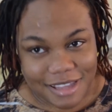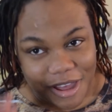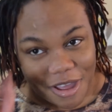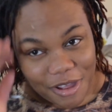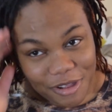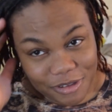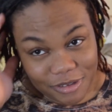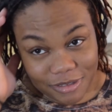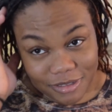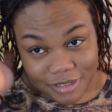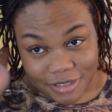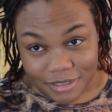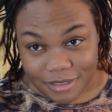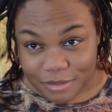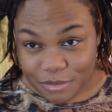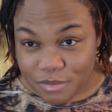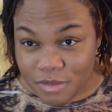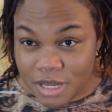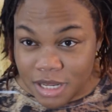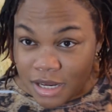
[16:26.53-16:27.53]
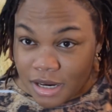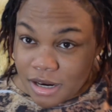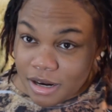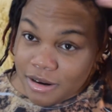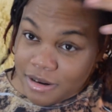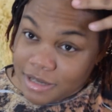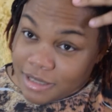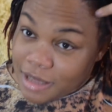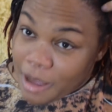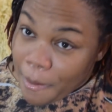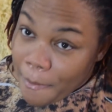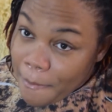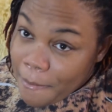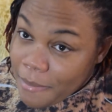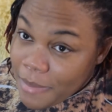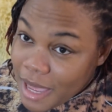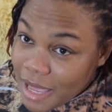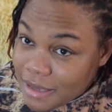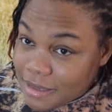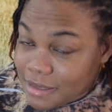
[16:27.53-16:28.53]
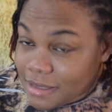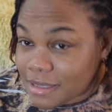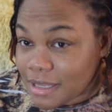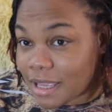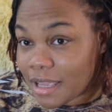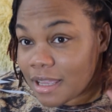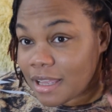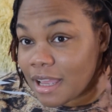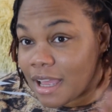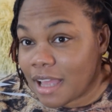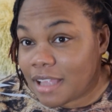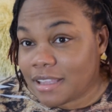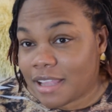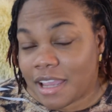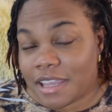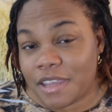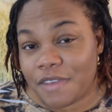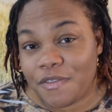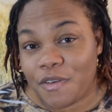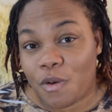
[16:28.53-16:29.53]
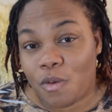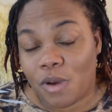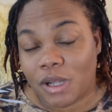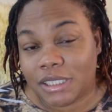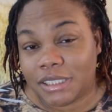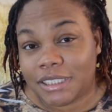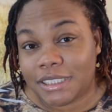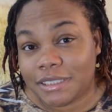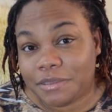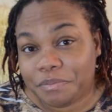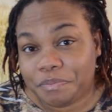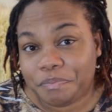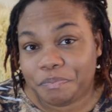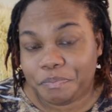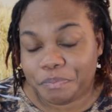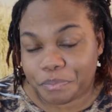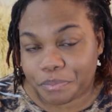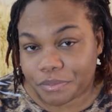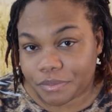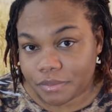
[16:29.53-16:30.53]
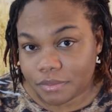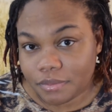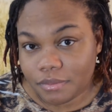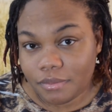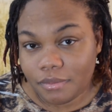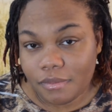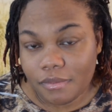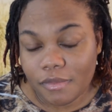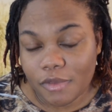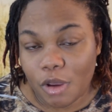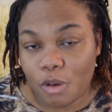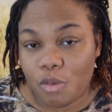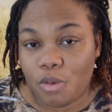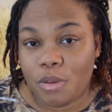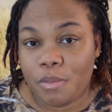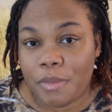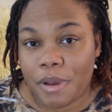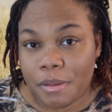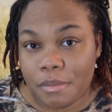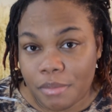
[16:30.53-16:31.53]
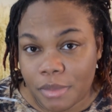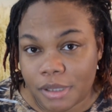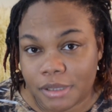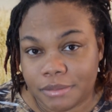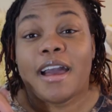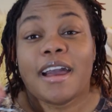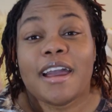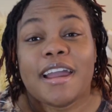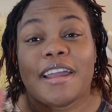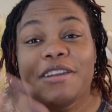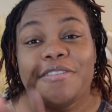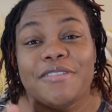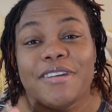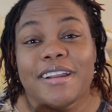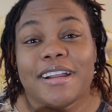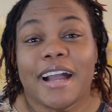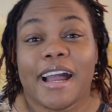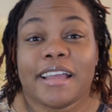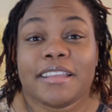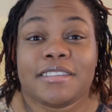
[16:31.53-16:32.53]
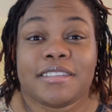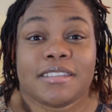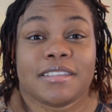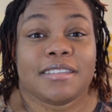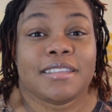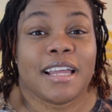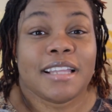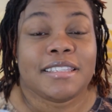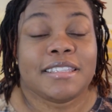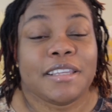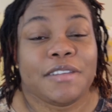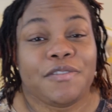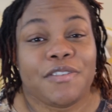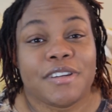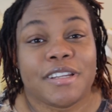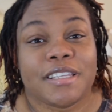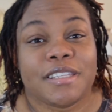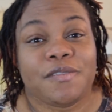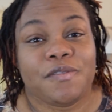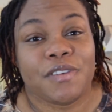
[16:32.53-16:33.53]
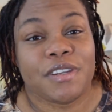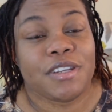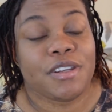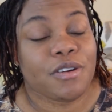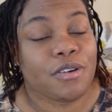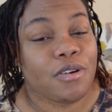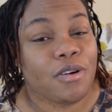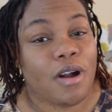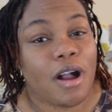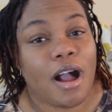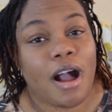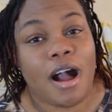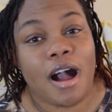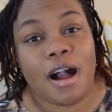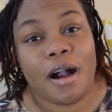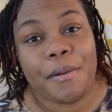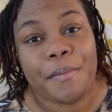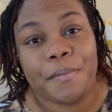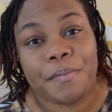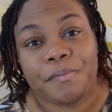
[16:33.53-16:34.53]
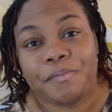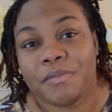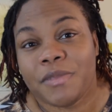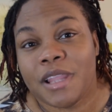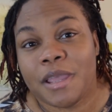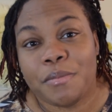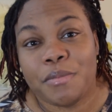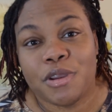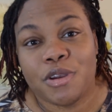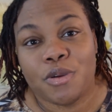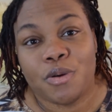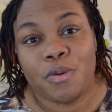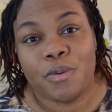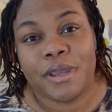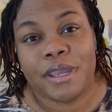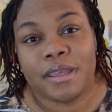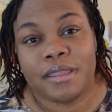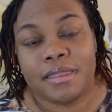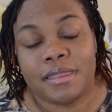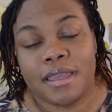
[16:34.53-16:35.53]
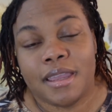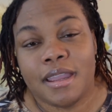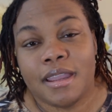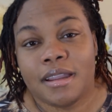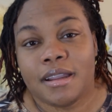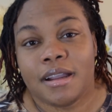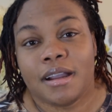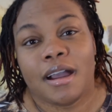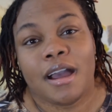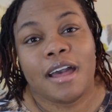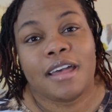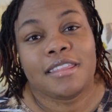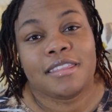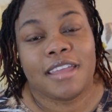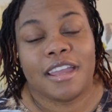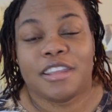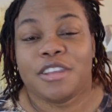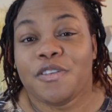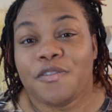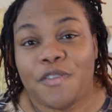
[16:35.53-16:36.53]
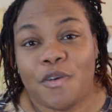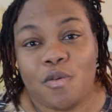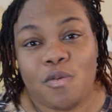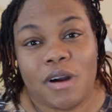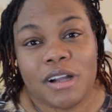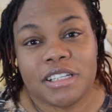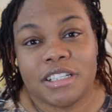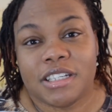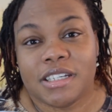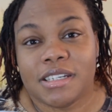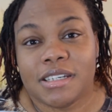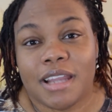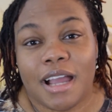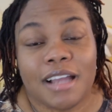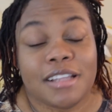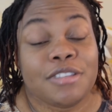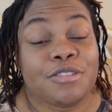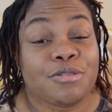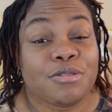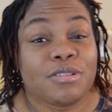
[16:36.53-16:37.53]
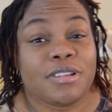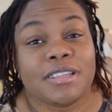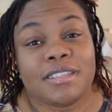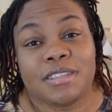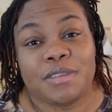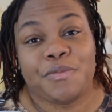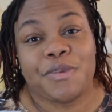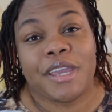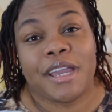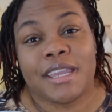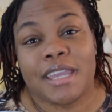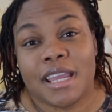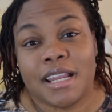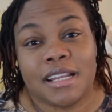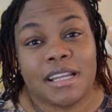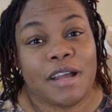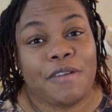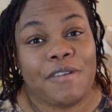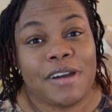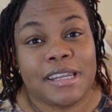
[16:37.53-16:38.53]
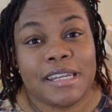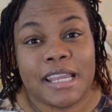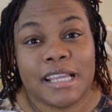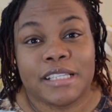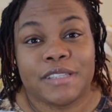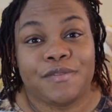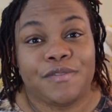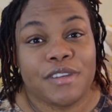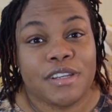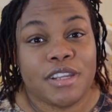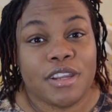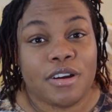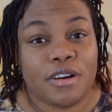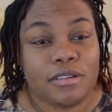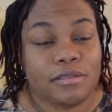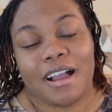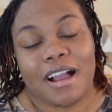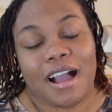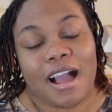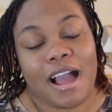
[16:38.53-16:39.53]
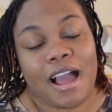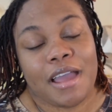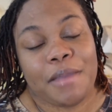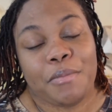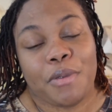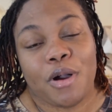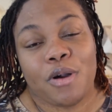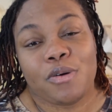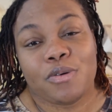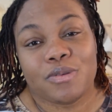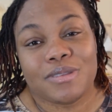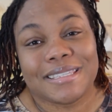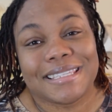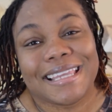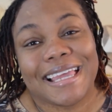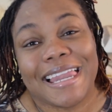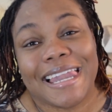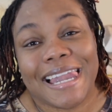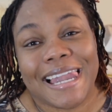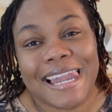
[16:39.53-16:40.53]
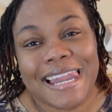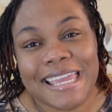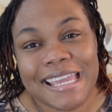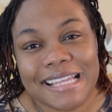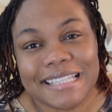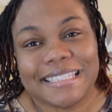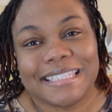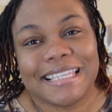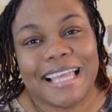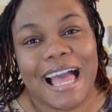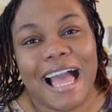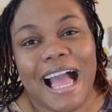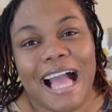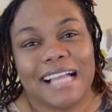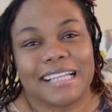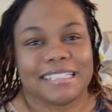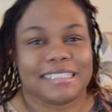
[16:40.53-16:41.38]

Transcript: Oh, my ear is a mess. Thank you for watching. Remember, anyway guys, that's it for this video. Let me know what you think. Thank you for watching. Until you see me again in our next video, I'm out. Later.